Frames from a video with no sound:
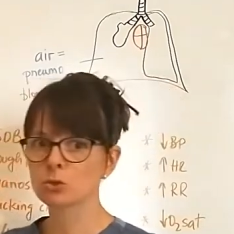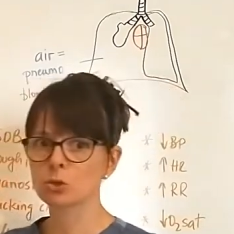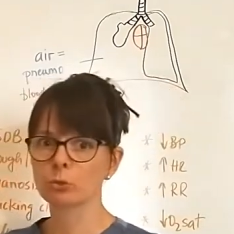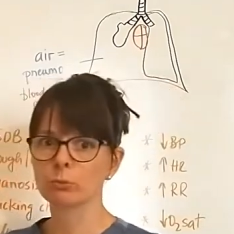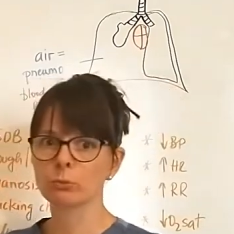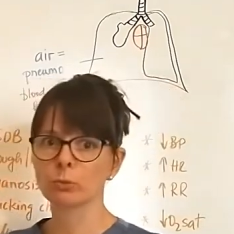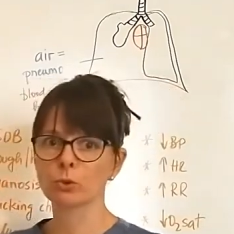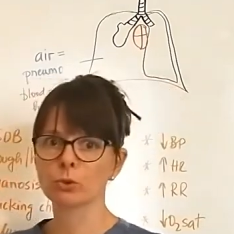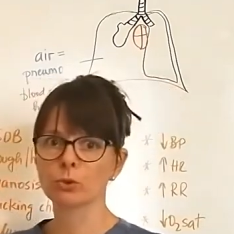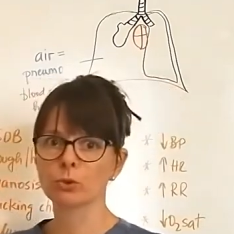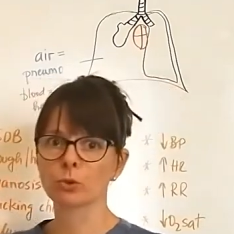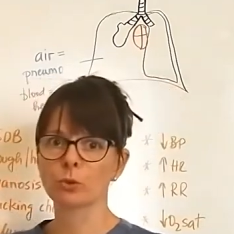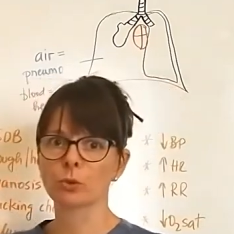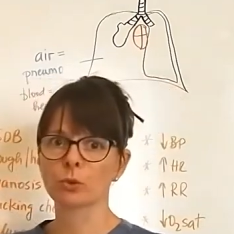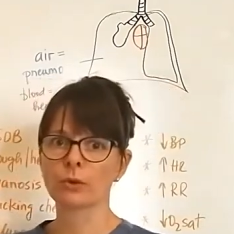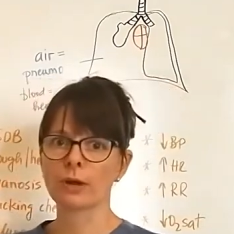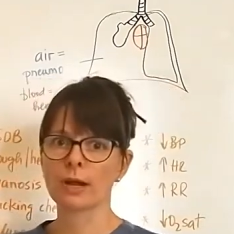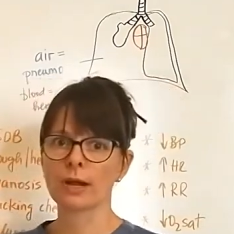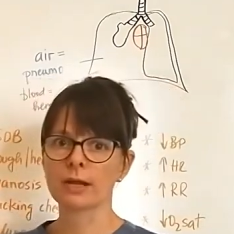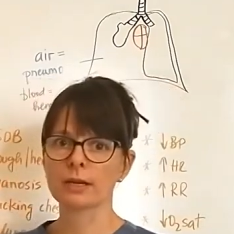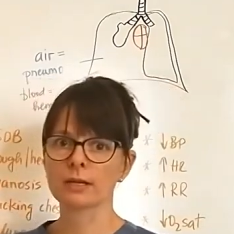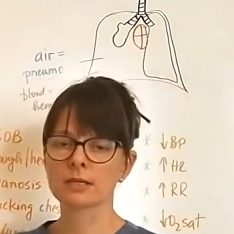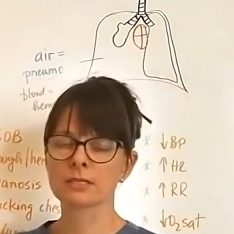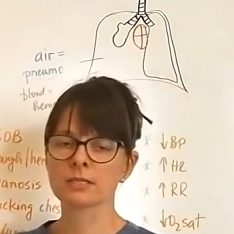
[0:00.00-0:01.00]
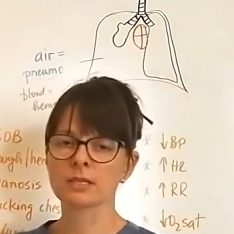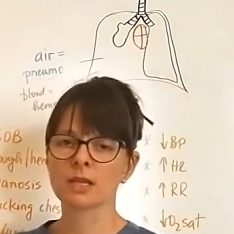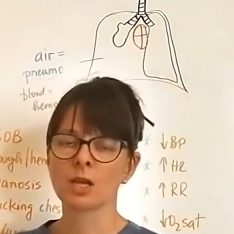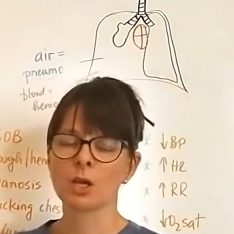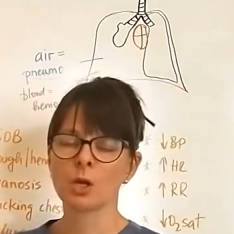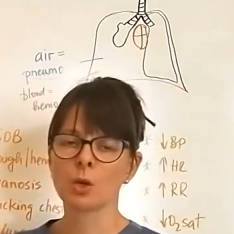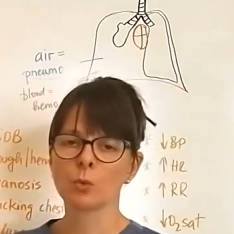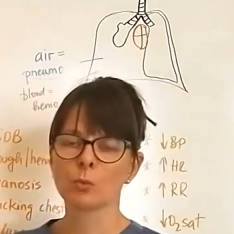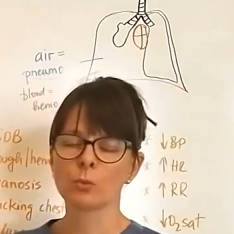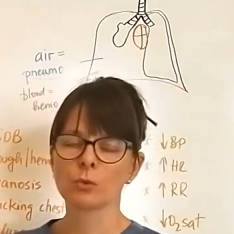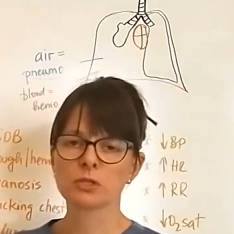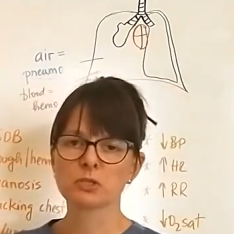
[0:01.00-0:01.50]
pneumothorax,
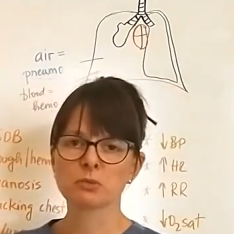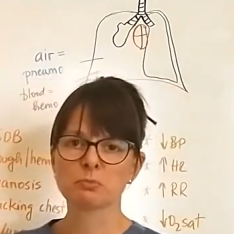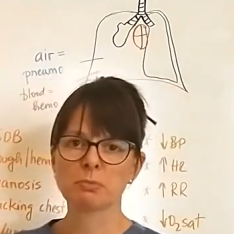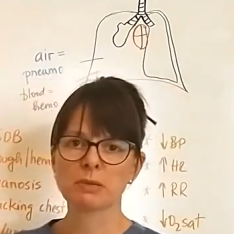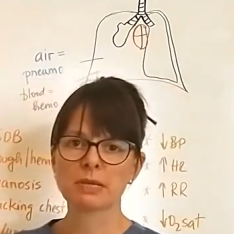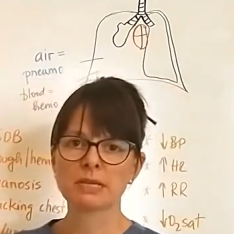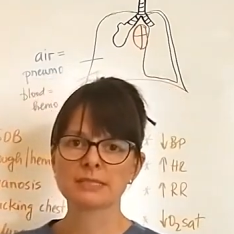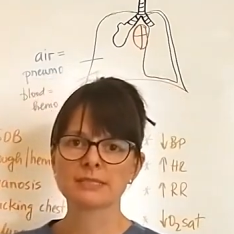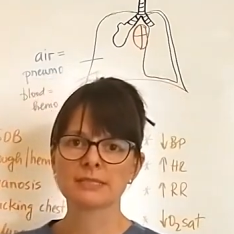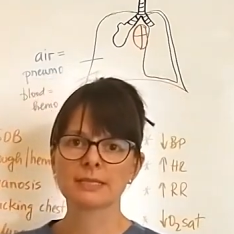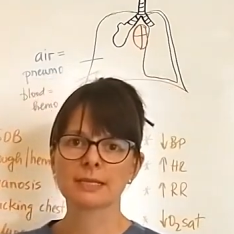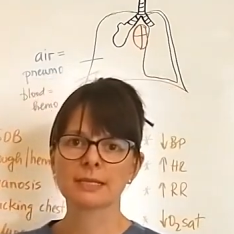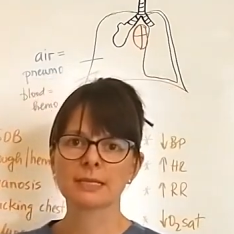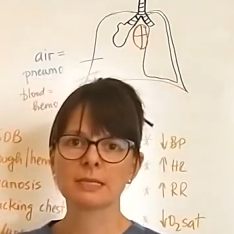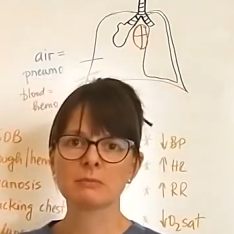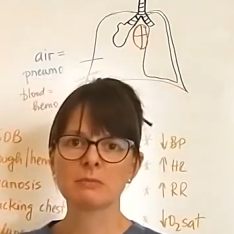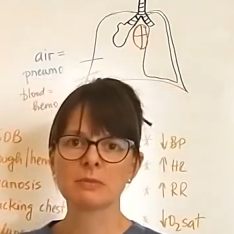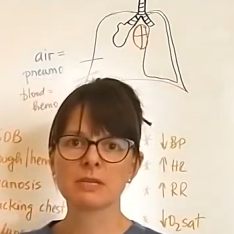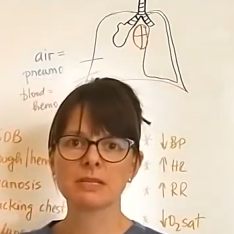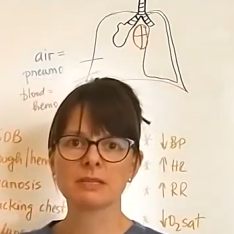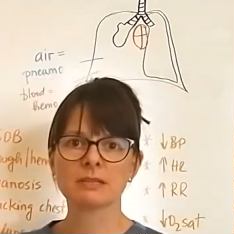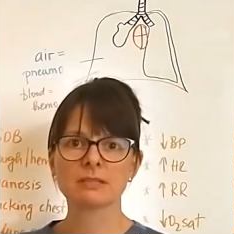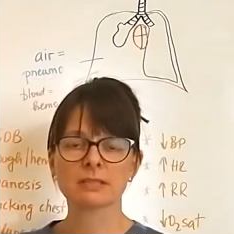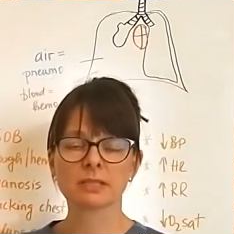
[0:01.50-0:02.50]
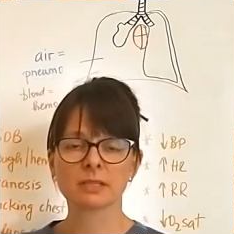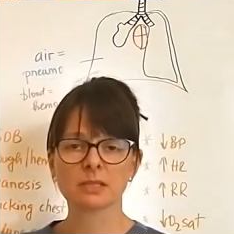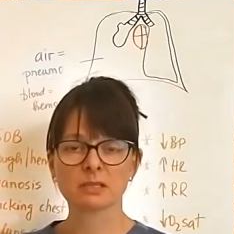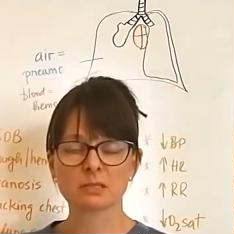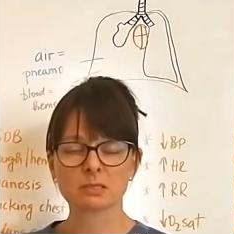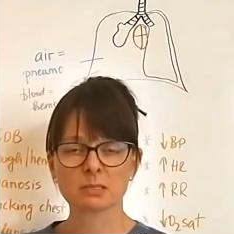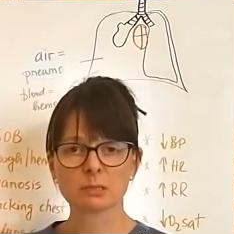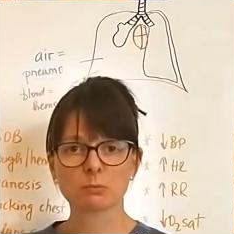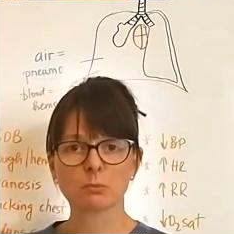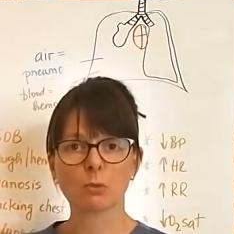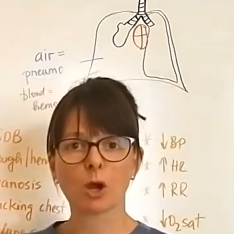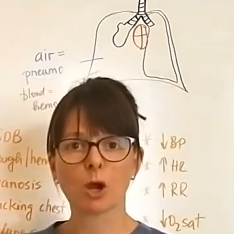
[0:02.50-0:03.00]
which basically means that a
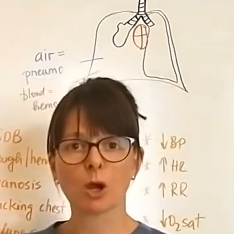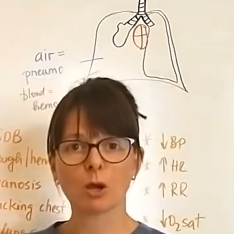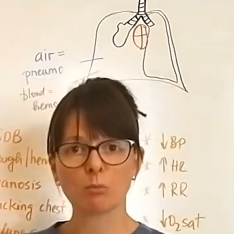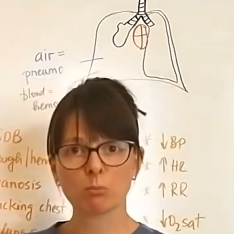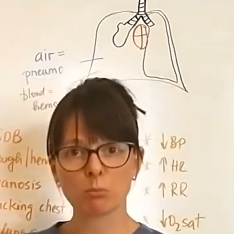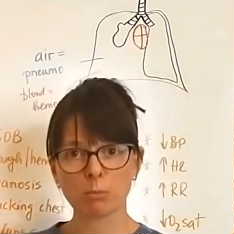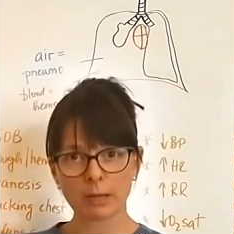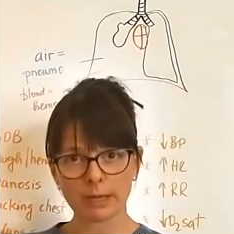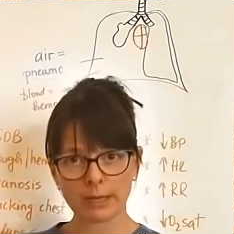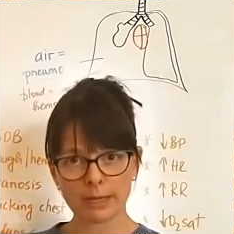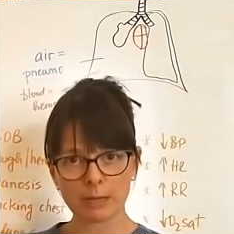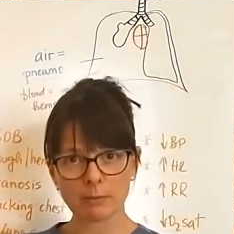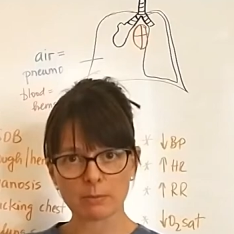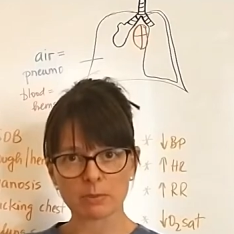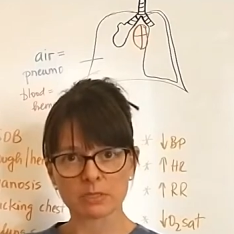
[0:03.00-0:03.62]
small bleb,